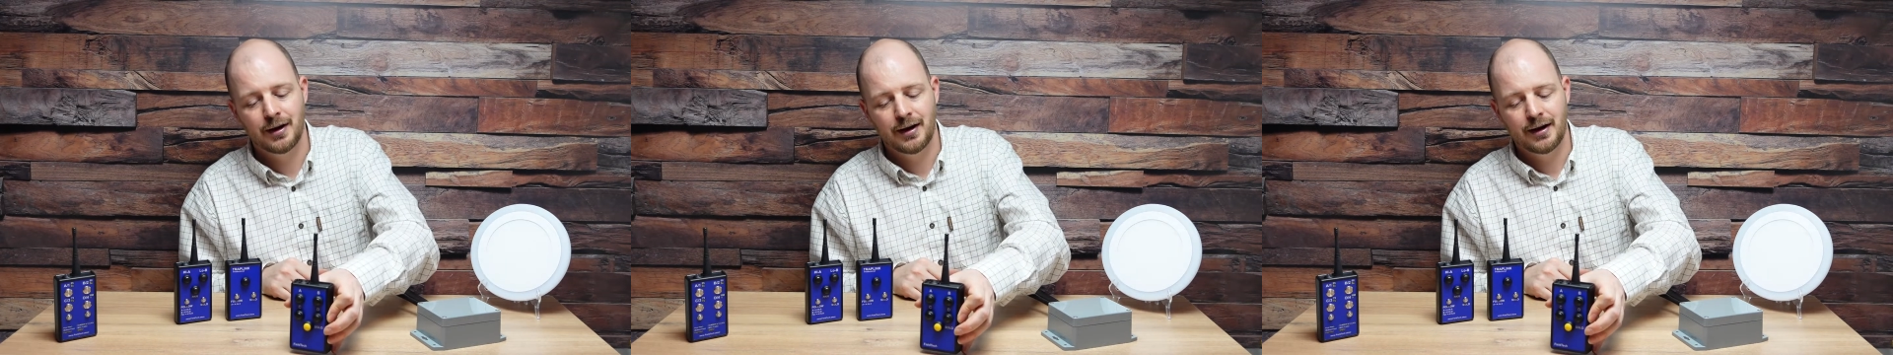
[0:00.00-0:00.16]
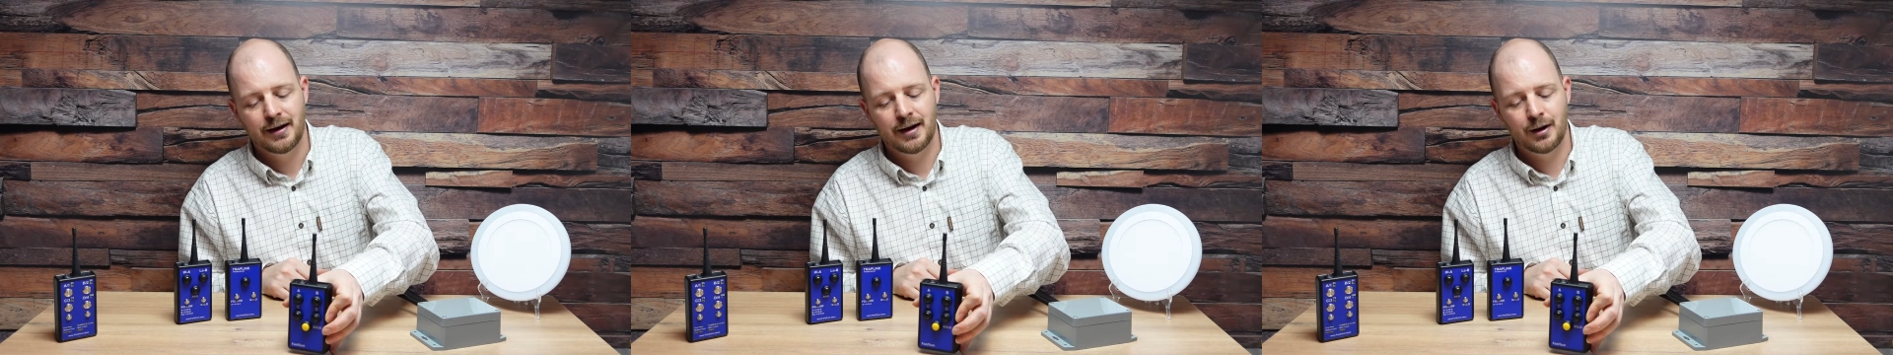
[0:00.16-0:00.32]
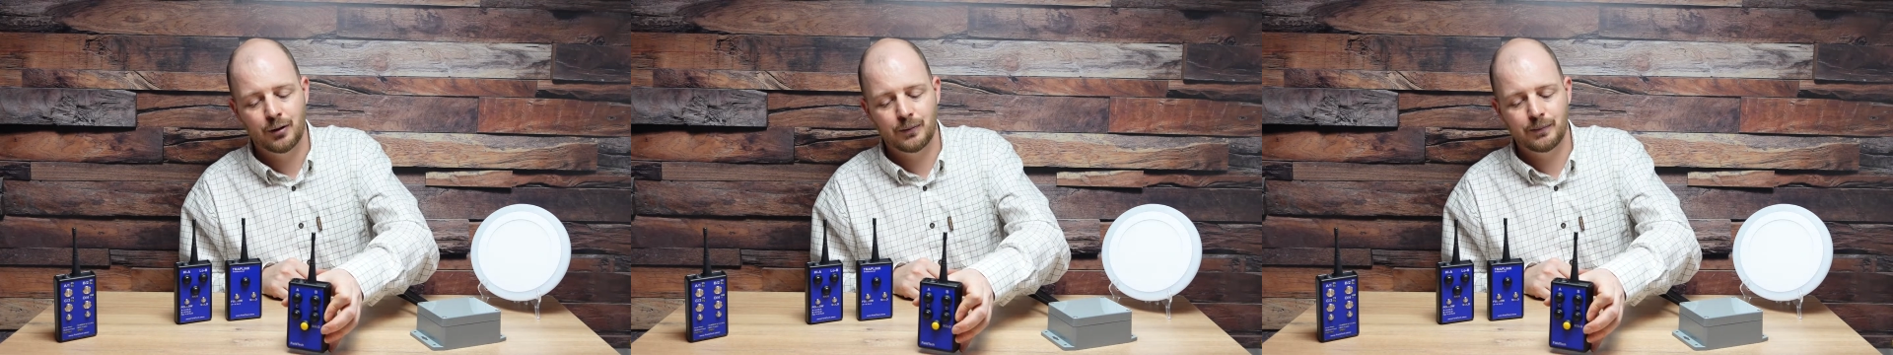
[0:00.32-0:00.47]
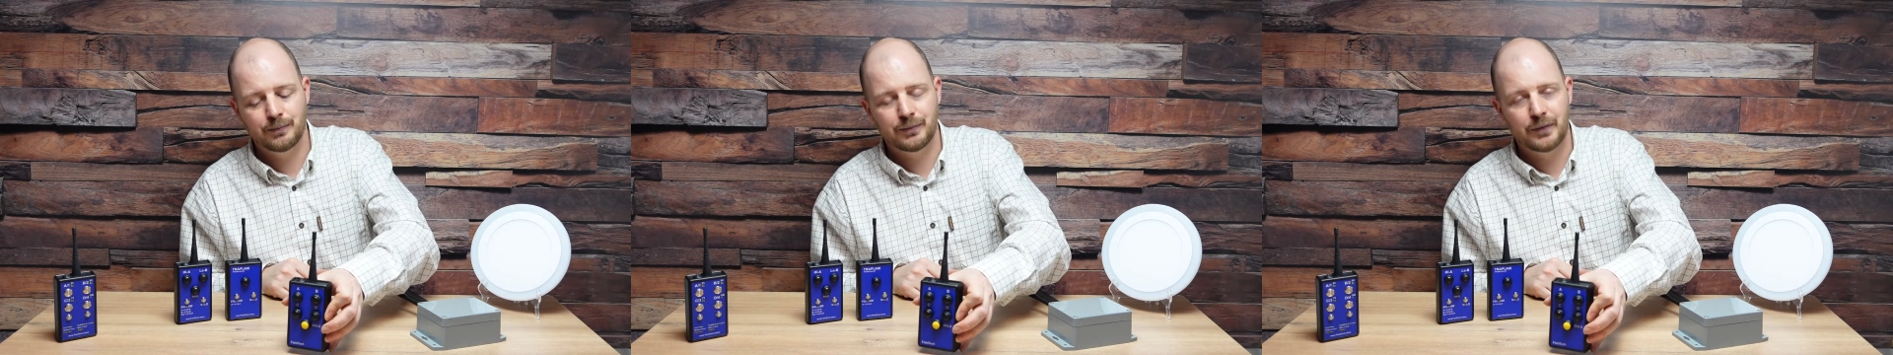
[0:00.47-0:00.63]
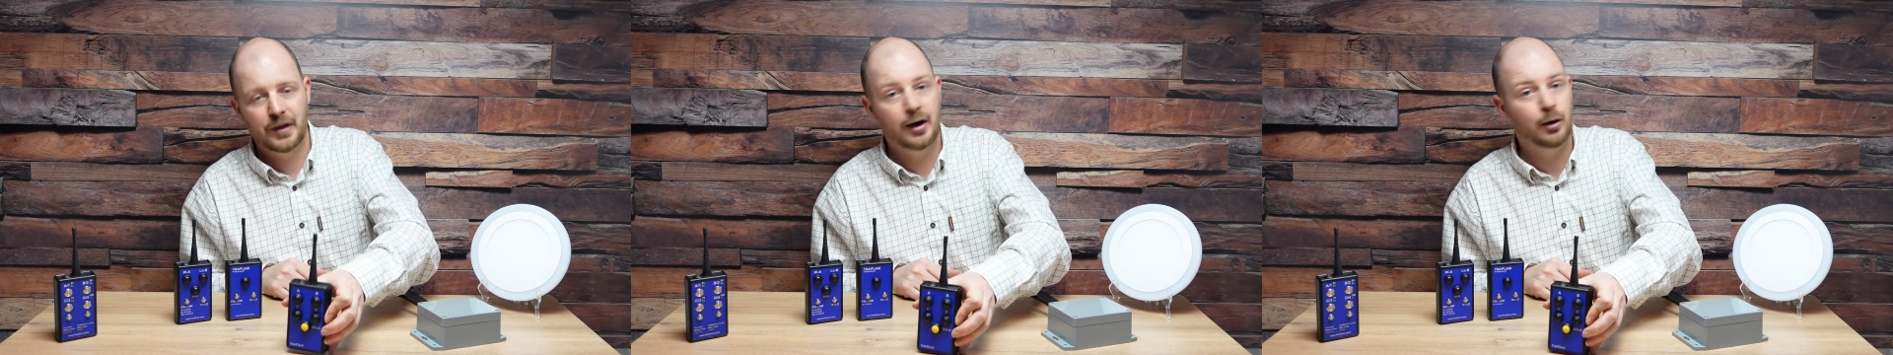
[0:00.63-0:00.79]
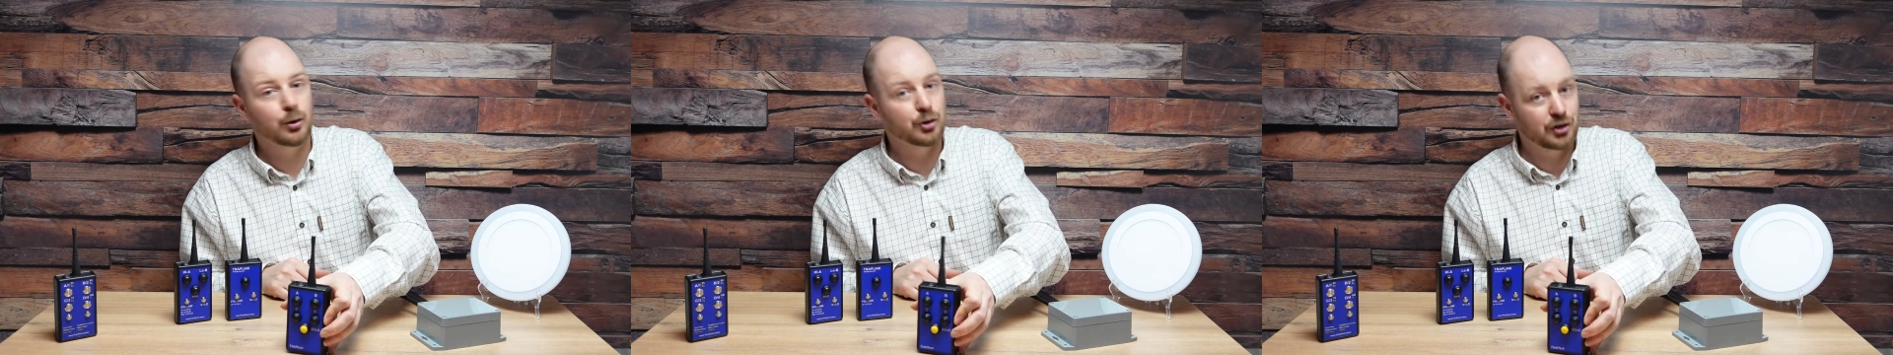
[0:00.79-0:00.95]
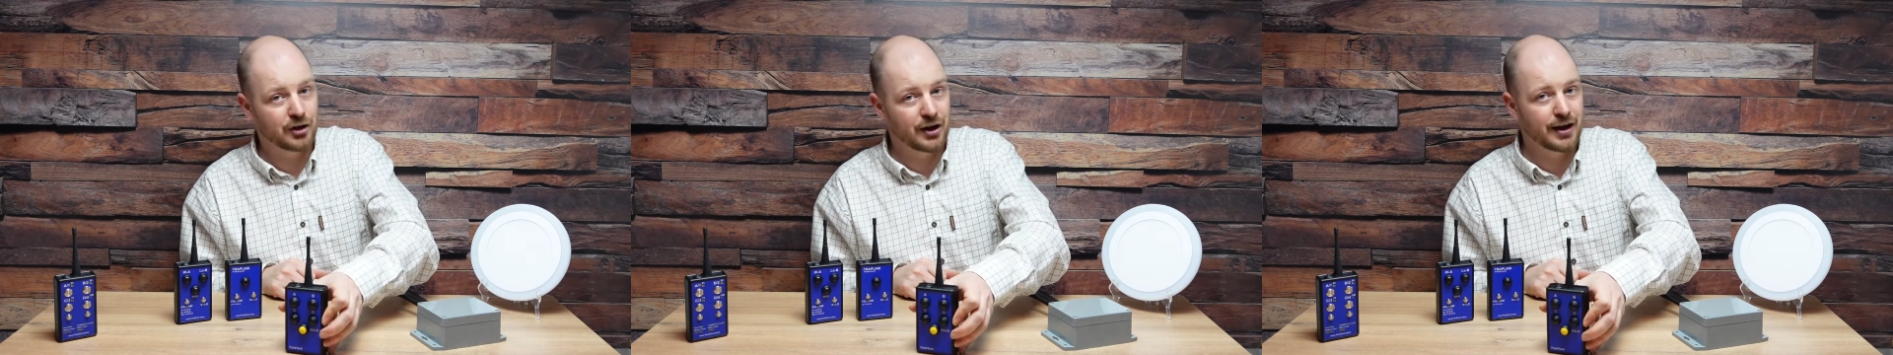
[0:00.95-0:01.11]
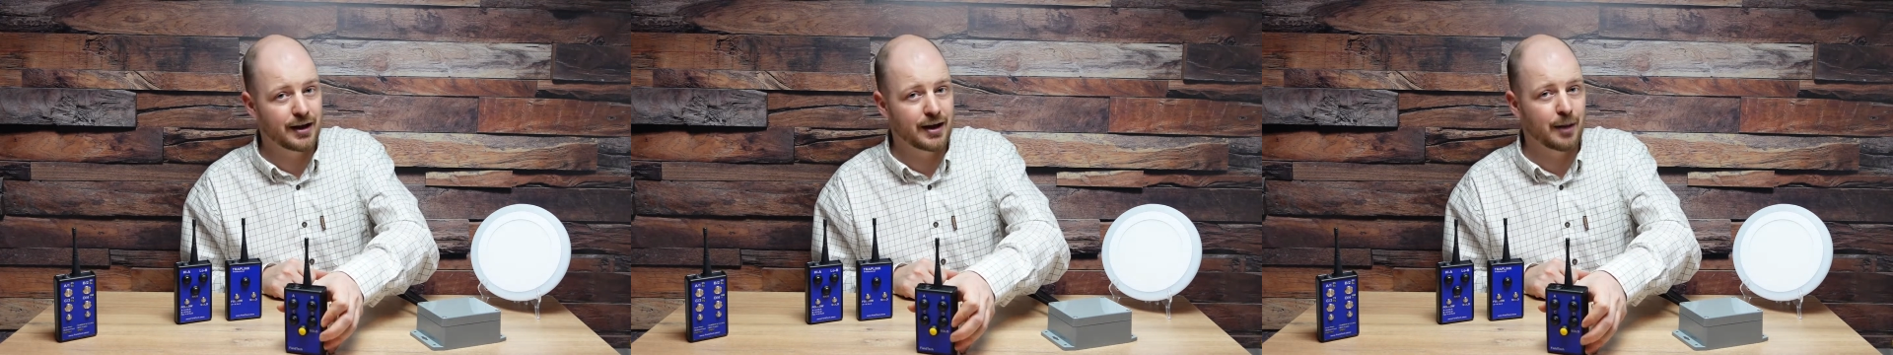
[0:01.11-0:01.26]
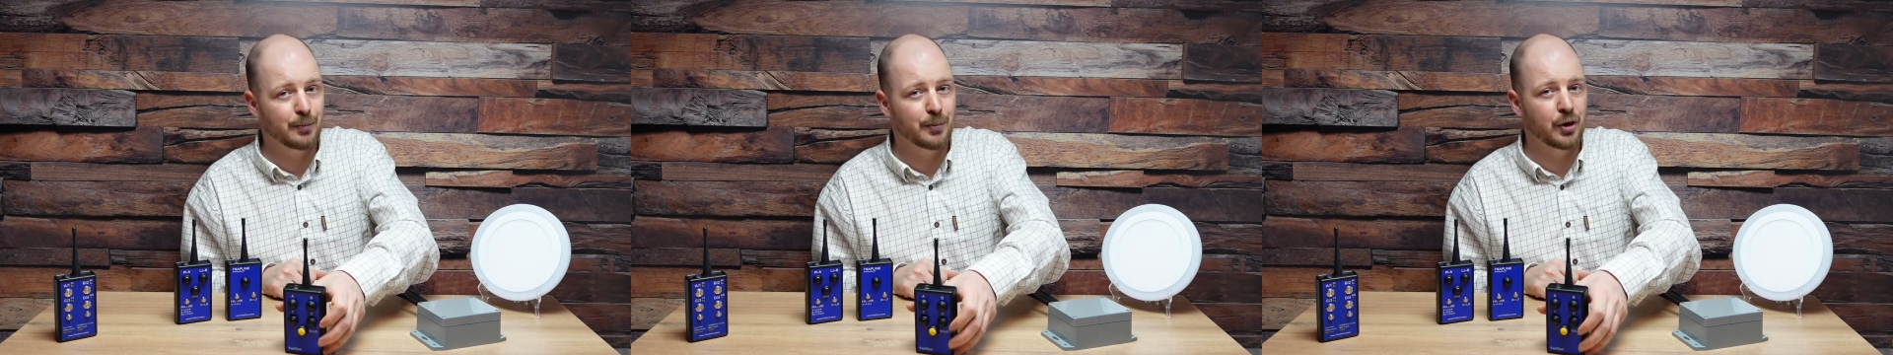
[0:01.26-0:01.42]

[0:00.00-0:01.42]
Now, it will stay in that